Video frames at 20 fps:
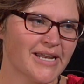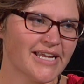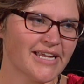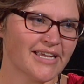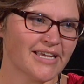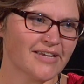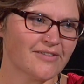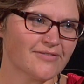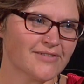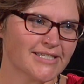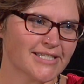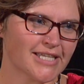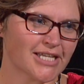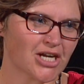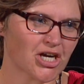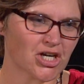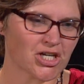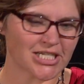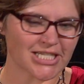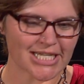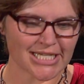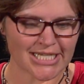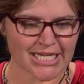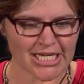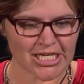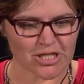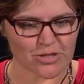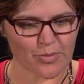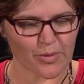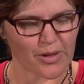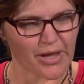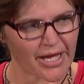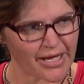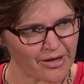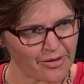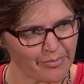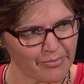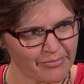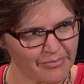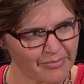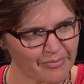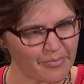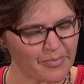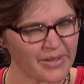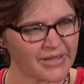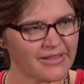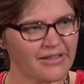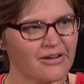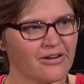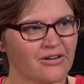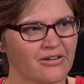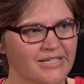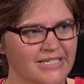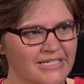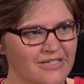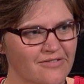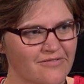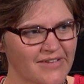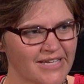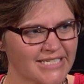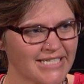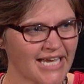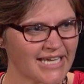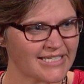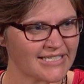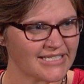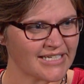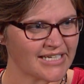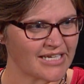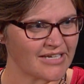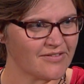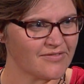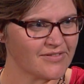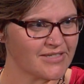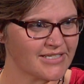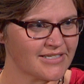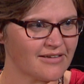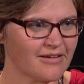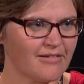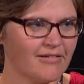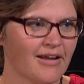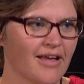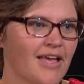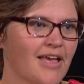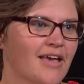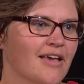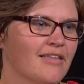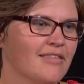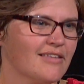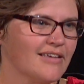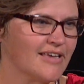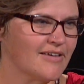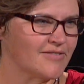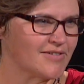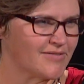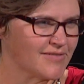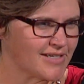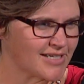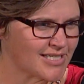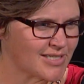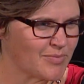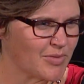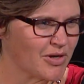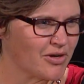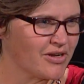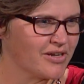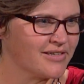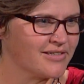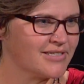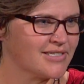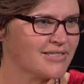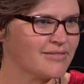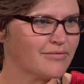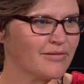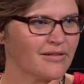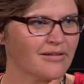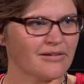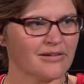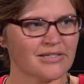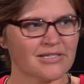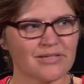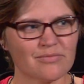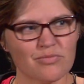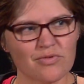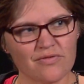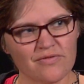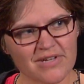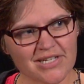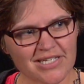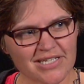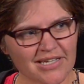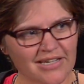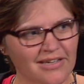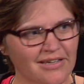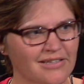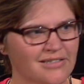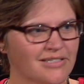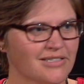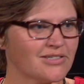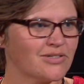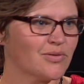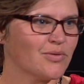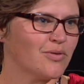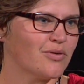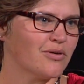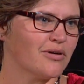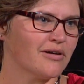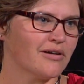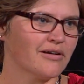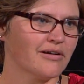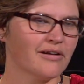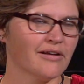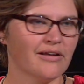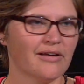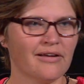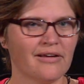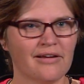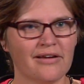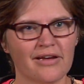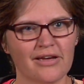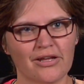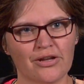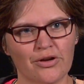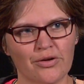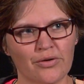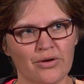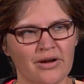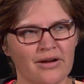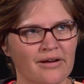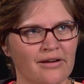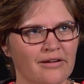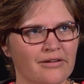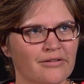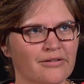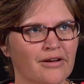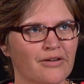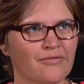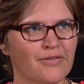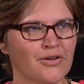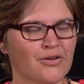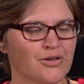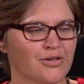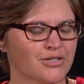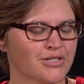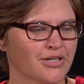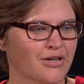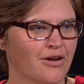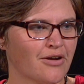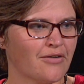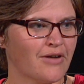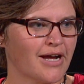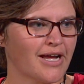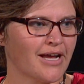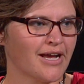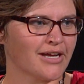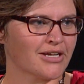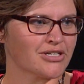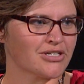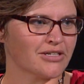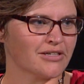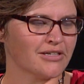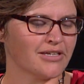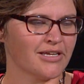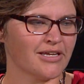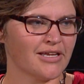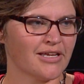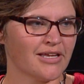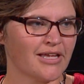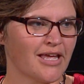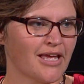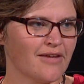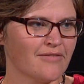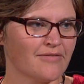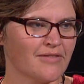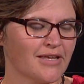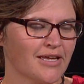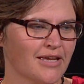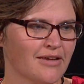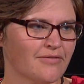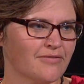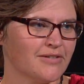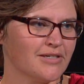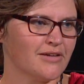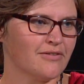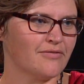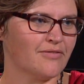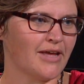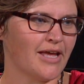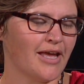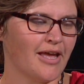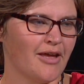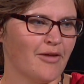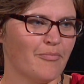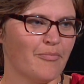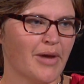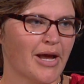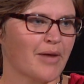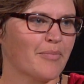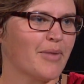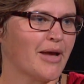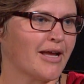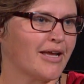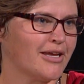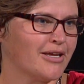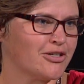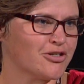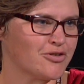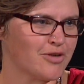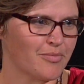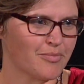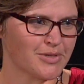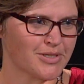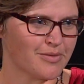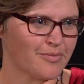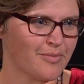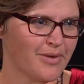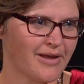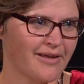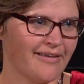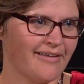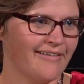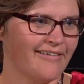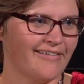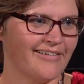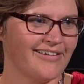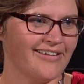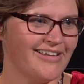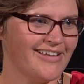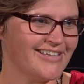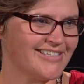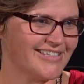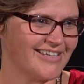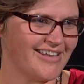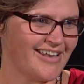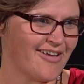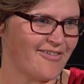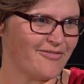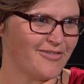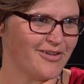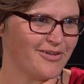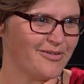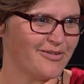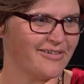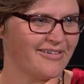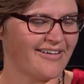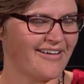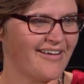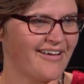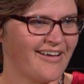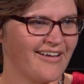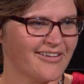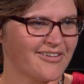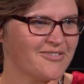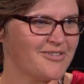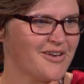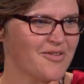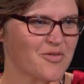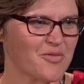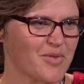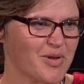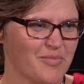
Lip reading: gifts that aren't a tangible item, but that are still fantastic gifts. So the gift of an experience, whether it's movie tickets or, a few years ago, I actually gave the gift of a backpacking trip to my niece and nephew who'd never been